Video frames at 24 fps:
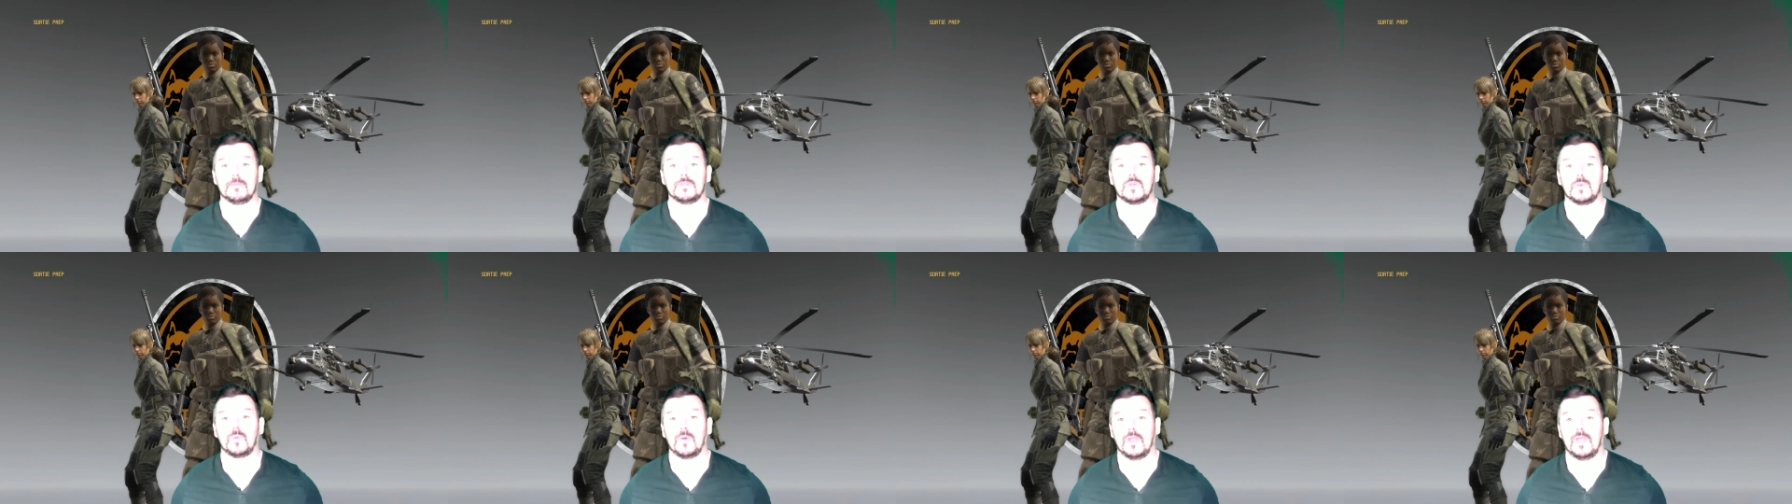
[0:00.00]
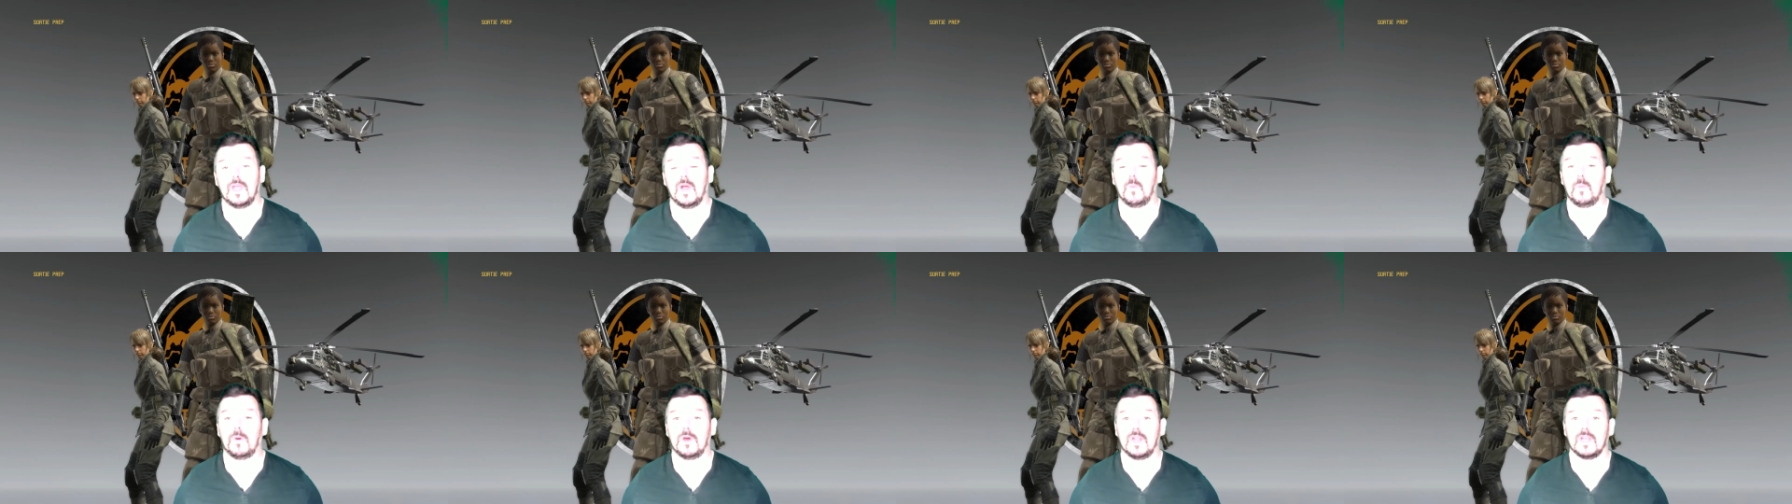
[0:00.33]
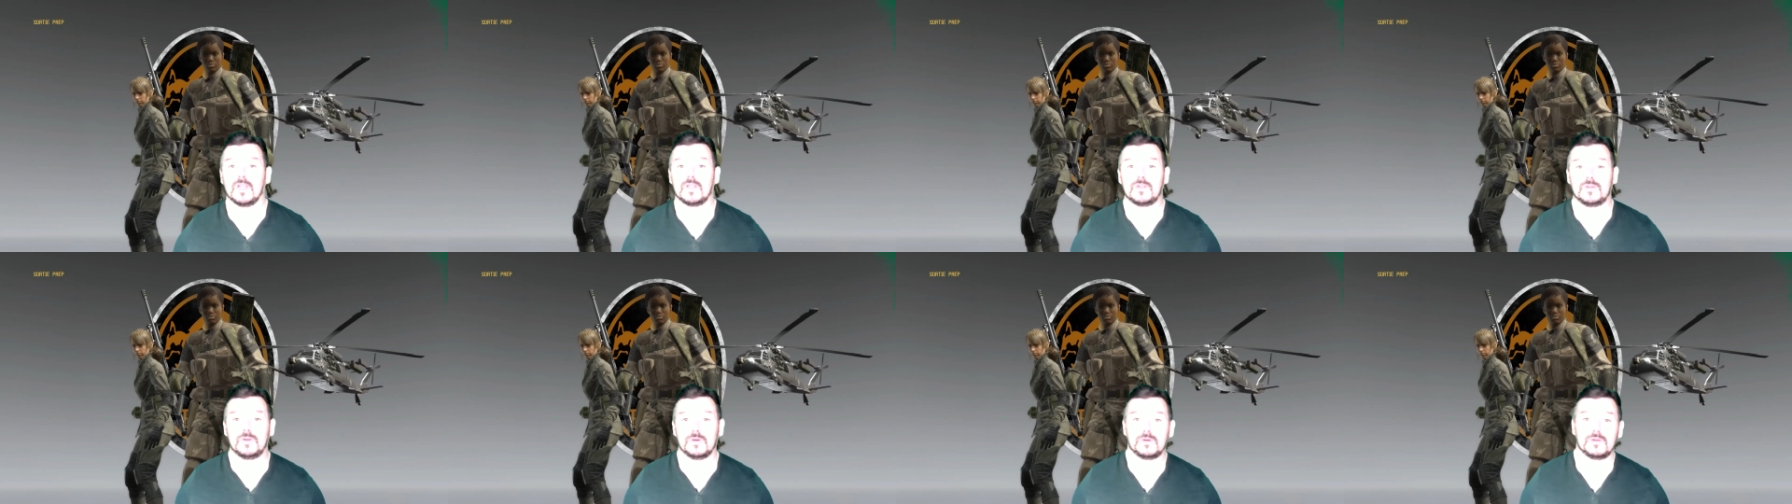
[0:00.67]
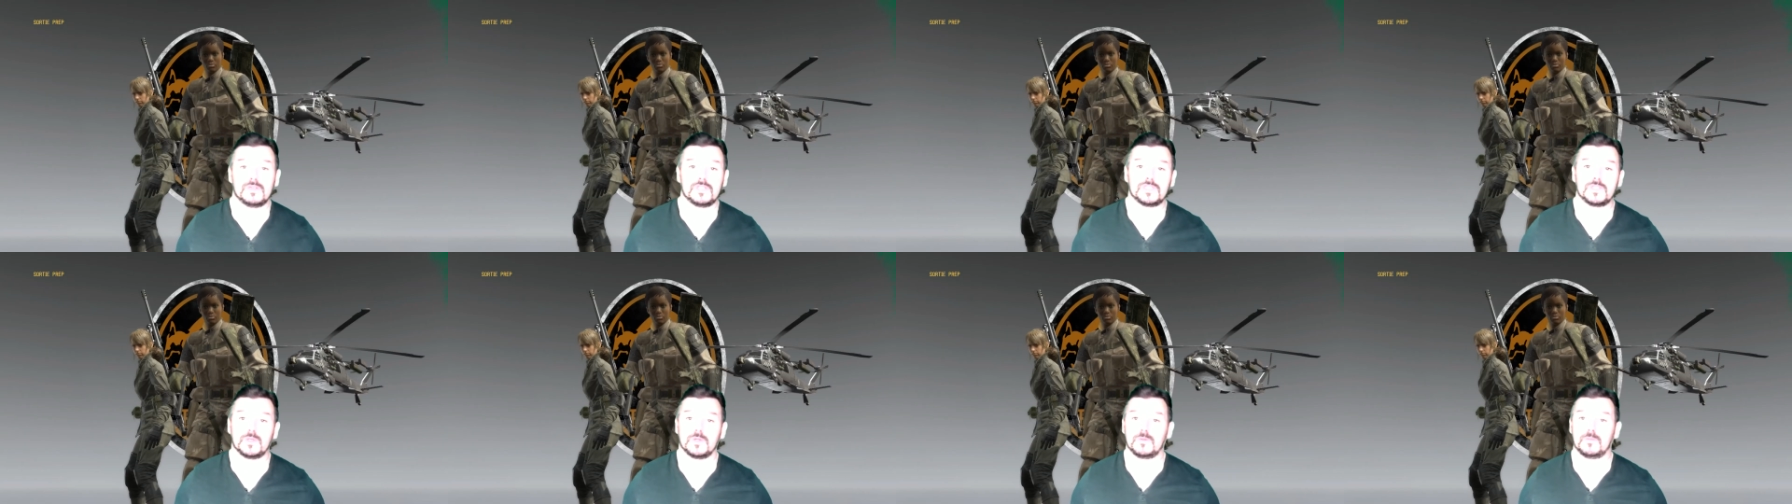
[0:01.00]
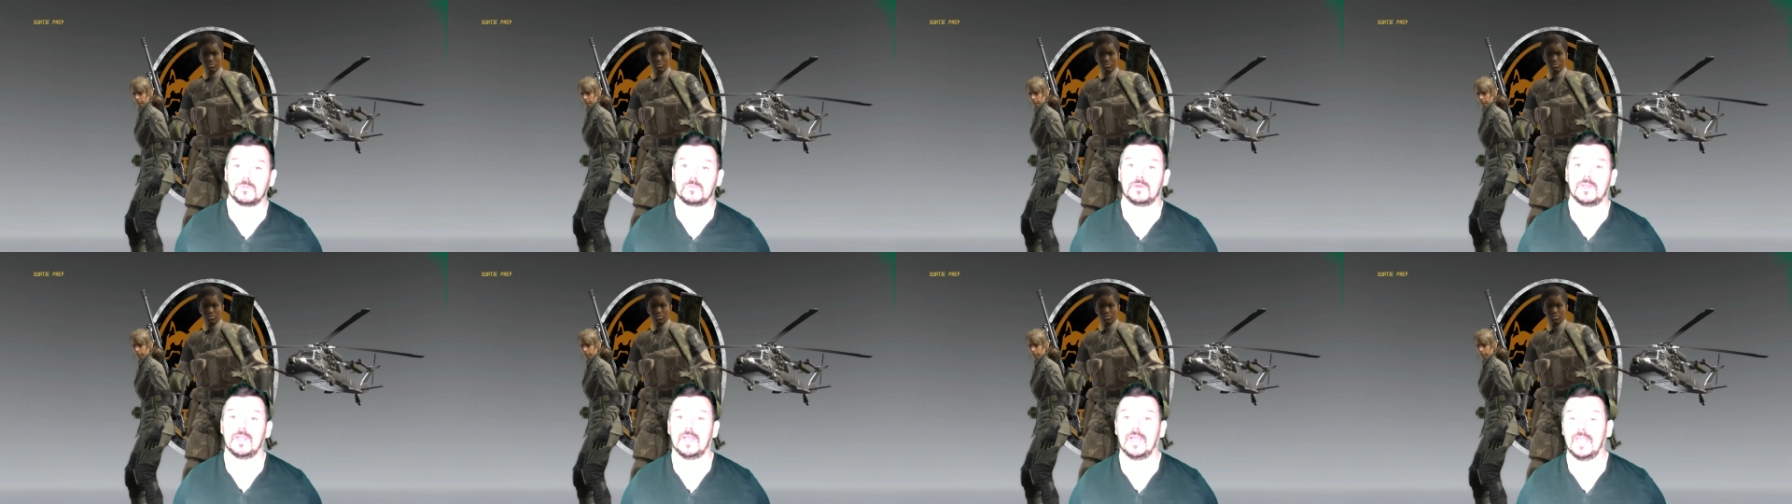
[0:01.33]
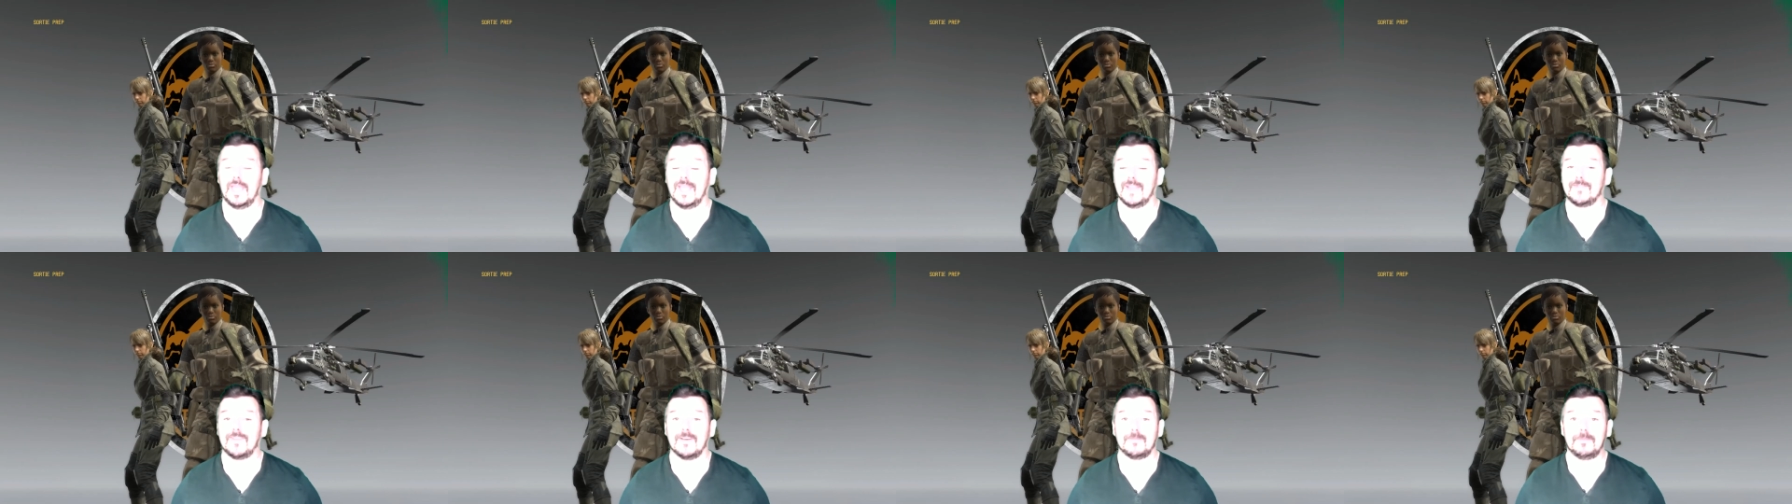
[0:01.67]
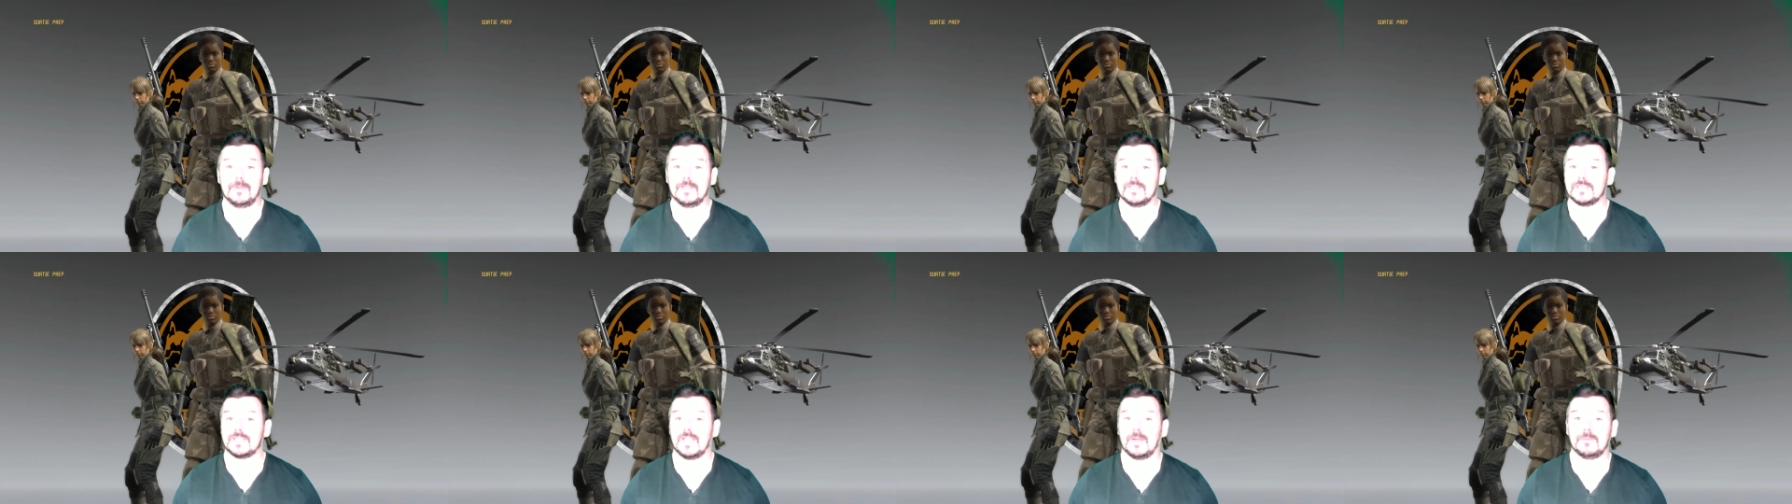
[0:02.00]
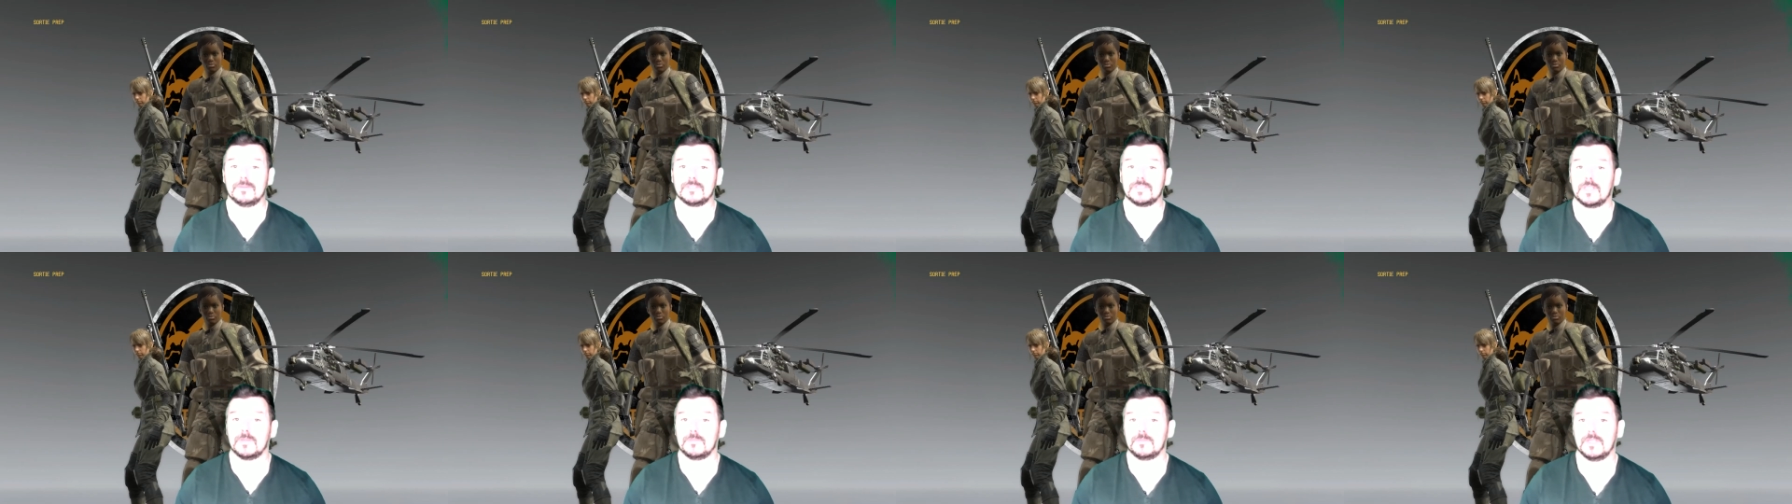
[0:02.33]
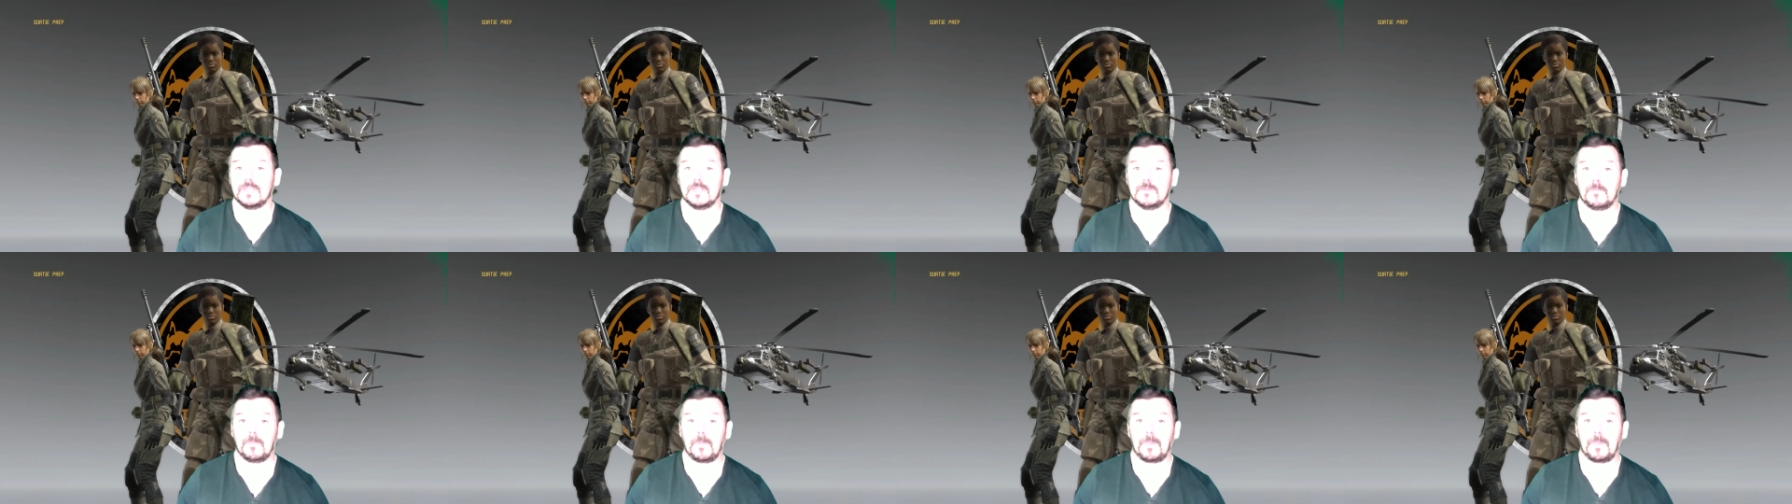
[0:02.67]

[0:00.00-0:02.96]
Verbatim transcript: away on what I could or shouldn't play. If I missed out on something,